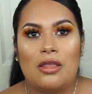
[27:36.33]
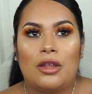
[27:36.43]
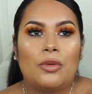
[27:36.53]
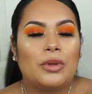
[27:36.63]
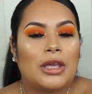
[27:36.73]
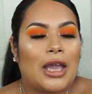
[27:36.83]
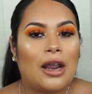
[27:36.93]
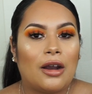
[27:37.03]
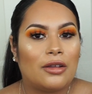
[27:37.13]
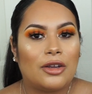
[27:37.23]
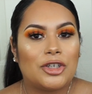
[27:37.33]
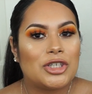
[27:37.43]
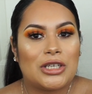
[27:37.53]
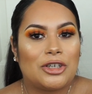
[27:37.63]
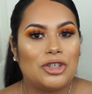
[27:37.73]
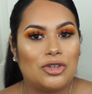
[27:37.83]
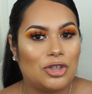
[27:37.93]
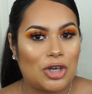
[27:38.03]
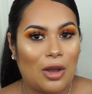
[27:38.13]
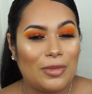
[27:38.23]
they don't really care. They're just there to do the
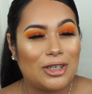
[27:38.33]
job.